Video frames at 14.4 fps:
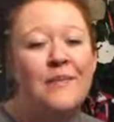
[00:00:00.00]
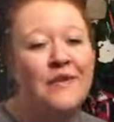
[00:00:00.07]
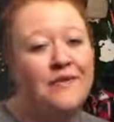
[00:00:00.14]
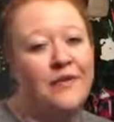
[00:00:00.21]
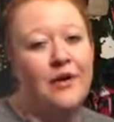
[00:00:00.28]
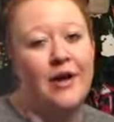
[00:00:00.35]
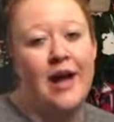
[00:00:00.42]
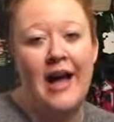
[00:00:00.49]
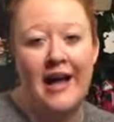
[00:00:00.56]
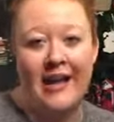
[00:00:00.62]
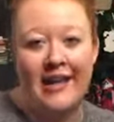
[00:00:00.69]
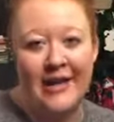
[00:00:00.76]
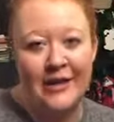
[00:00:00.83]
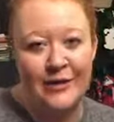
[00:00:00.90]
before
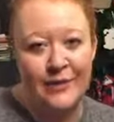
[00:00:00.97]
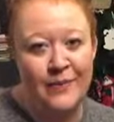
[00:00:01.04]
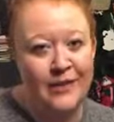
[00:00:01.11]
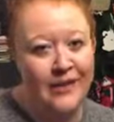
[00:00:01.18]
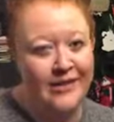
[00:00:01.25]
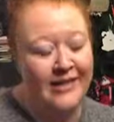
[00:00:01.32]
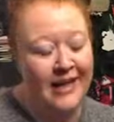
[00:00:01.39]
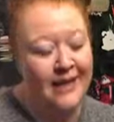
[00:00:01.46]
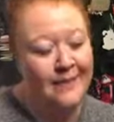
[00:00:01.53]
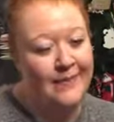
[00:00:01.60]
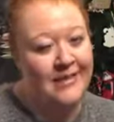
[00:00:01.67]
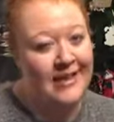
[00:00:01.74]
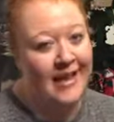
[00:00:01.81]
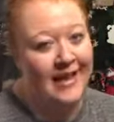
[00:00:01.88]
I get new books and
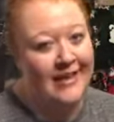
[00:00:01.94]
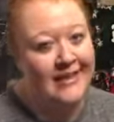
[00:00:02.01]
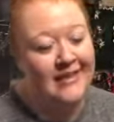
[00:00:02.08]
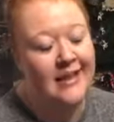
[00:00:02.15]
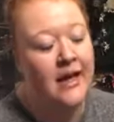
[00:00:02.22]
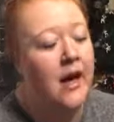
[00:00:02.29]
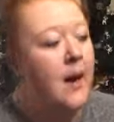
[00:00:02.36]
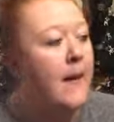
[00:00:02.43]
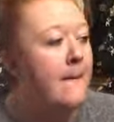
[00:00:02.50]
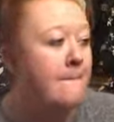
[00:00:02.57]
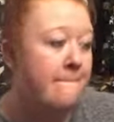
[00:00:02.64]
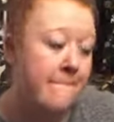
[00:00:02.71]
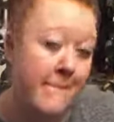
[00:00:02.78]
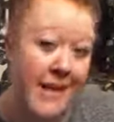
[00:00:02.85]
besides
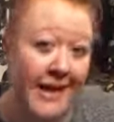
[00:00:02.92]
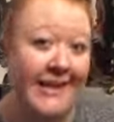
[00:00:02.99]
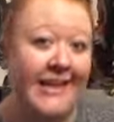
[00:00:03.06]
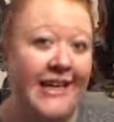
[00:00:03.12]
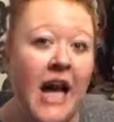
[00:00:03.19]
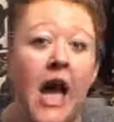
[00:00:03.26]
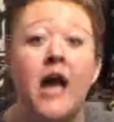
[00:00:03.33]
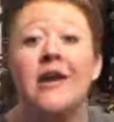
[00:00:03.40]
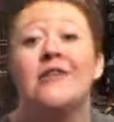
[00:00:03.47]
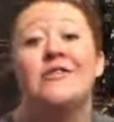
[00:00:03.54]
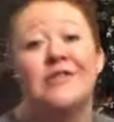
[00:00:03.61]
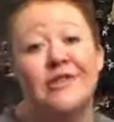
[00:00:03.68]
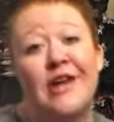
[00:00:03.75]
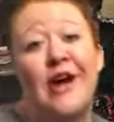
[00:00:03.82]
money.
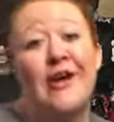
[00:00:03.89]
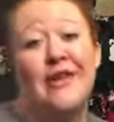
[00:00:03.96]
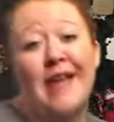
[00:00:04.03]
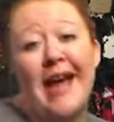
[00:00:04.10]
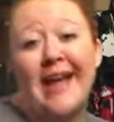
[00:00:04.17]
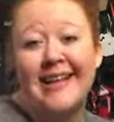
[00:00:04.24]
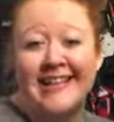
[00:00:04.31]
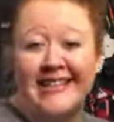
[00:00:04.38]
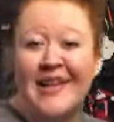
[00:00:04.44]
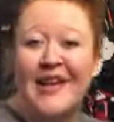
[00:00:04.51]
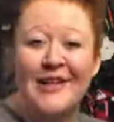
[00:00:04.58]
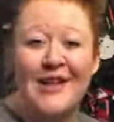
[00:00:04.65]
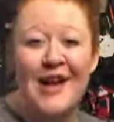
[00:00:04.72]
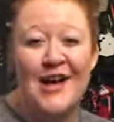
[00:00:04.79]
So that is
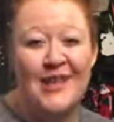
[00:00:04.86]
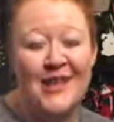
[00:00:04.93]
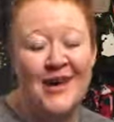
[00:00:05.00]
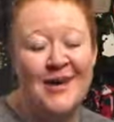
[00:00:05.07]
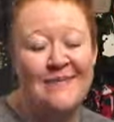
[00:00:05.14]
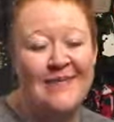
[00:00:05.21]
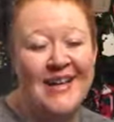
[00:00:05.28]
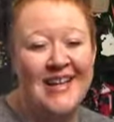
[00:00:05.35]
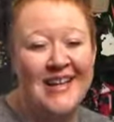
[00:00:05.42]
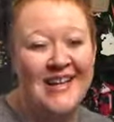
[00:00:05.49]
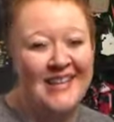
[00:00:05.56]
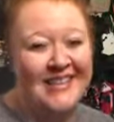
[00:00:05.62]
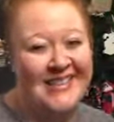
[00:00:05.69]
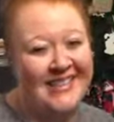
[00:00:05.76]
another big
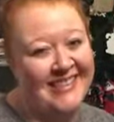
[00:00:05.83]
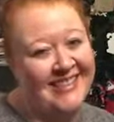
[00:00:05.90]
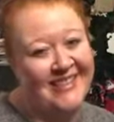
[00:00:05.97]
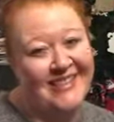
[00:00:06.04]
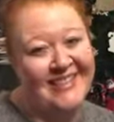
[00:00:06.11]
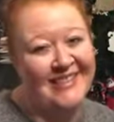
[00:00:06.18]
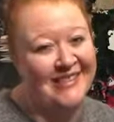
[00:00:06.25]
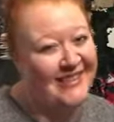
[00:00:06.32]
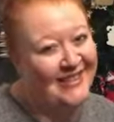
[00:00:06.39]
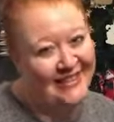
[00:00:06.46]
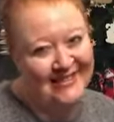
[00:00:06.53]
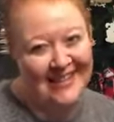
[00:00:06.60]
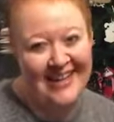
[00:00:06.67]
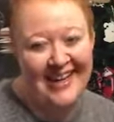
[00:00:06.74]
reason to
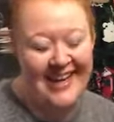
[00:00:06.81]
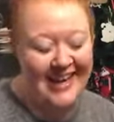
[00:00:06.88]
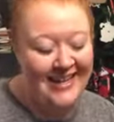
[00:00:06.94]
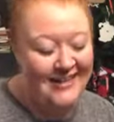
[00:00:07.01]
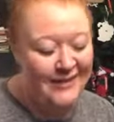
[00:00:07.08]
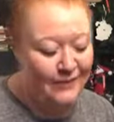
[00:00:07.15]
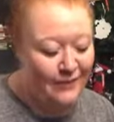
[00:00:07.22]
do it as